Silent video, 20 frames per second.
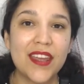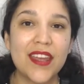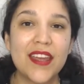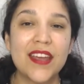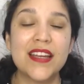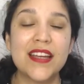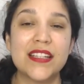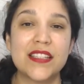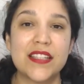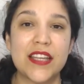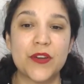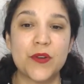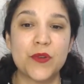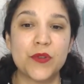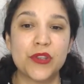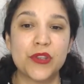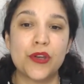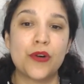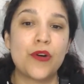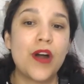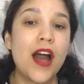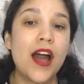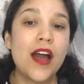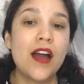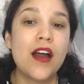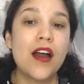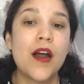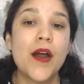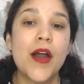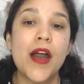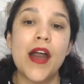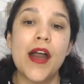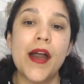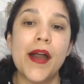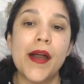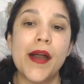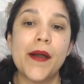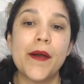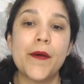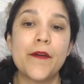Segundo A
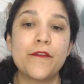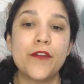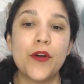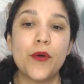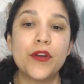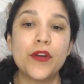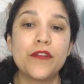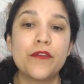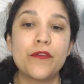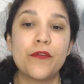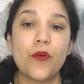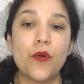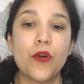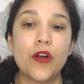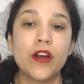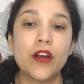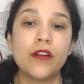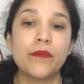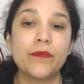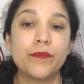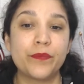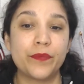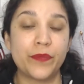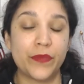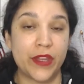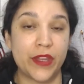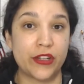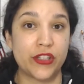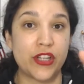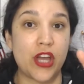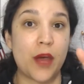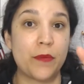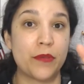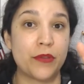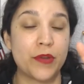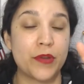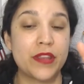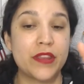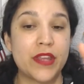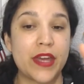voted for their top
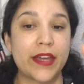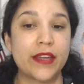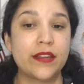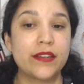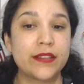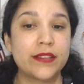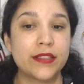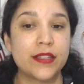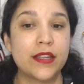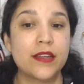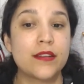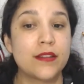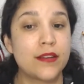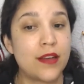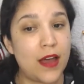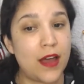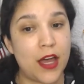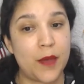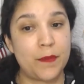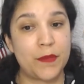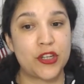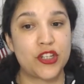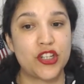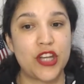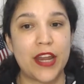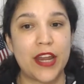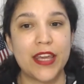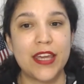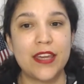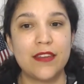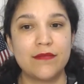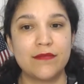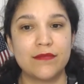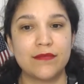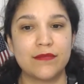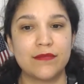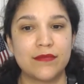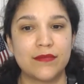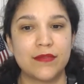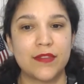3 things: a machete,
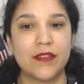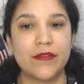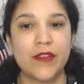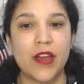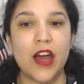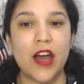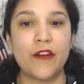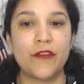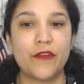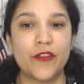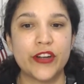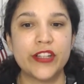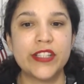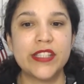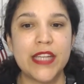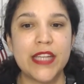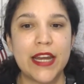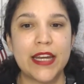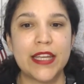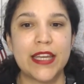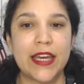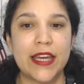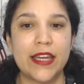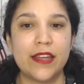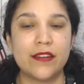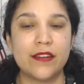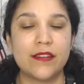a first aid kit,